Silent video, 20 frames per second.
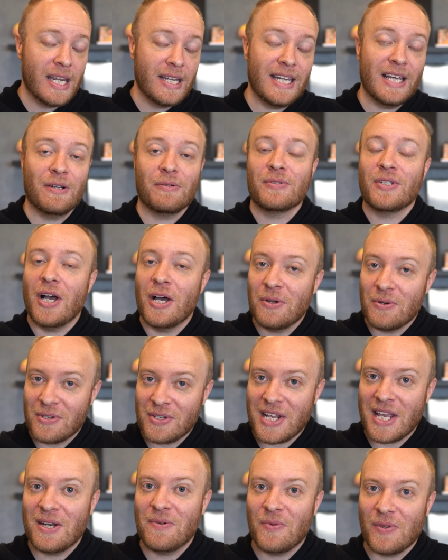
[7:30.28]
Now, to
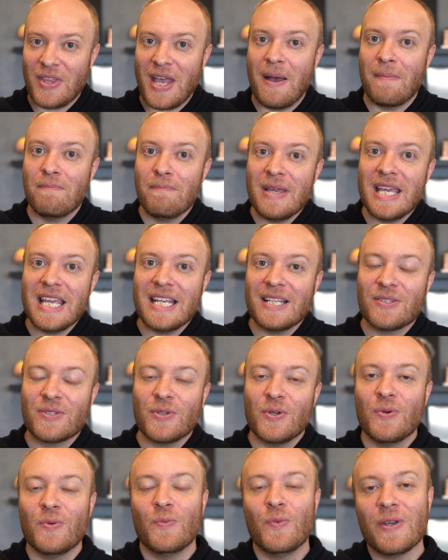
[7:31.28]
understand what that
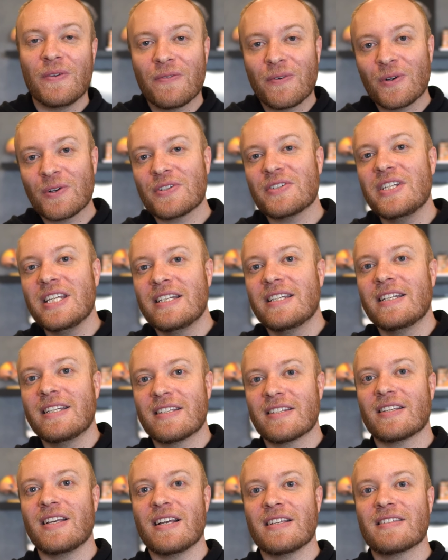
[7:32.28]
means, we first need to
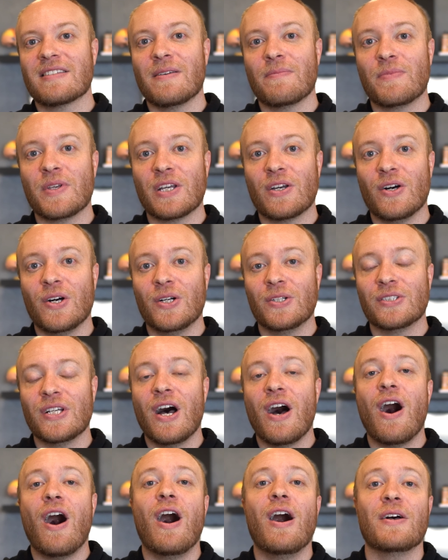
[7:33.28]
discuss something called
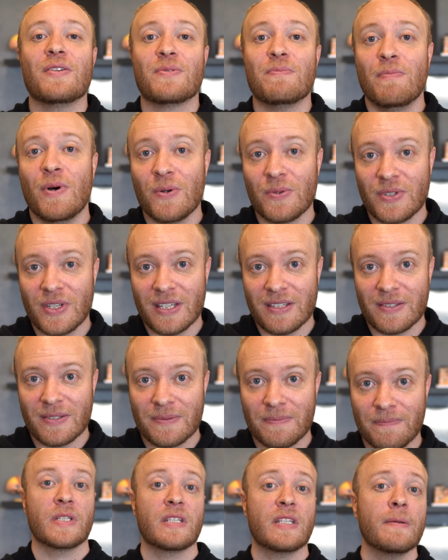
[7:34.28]

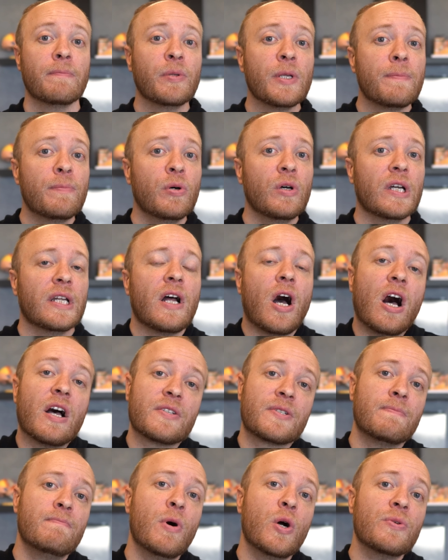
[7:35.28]
osmosis. Simply put,
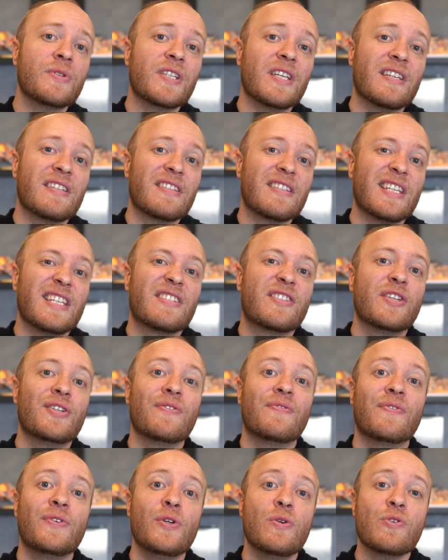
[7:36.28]
osmosis is the
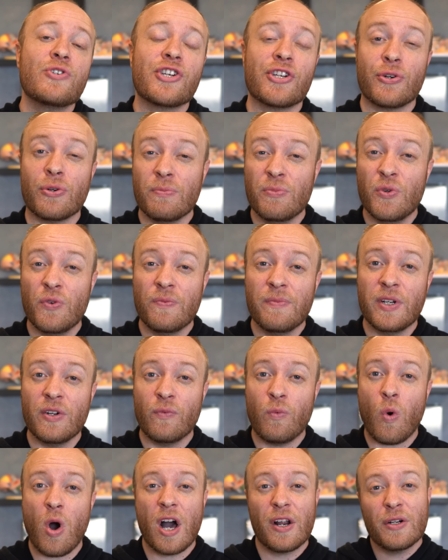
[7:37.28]
diffusion or movement
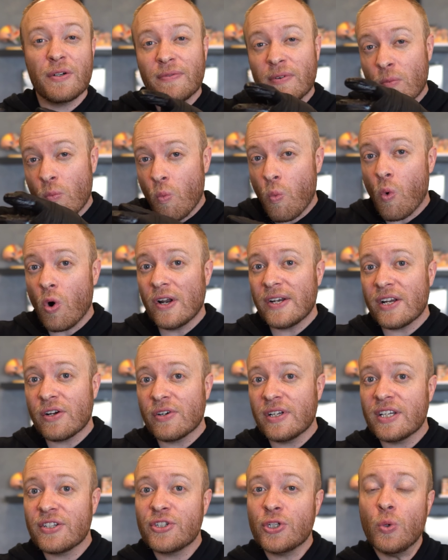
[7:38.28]
of water from one
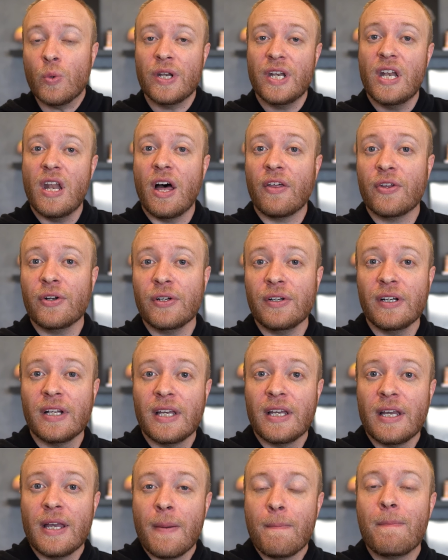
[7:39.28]
area to another
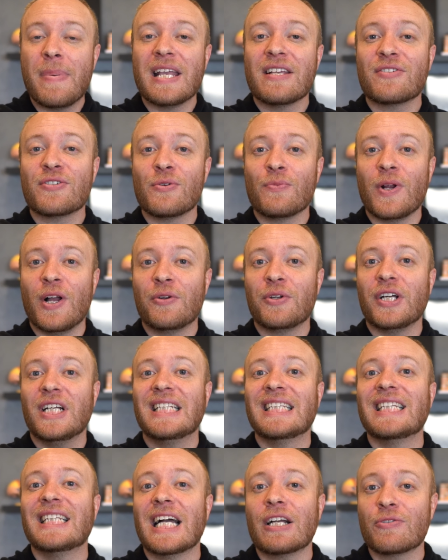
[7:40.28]
based around
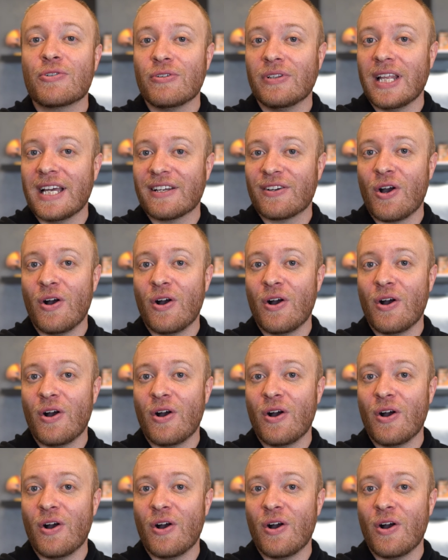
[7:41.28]
electrolyte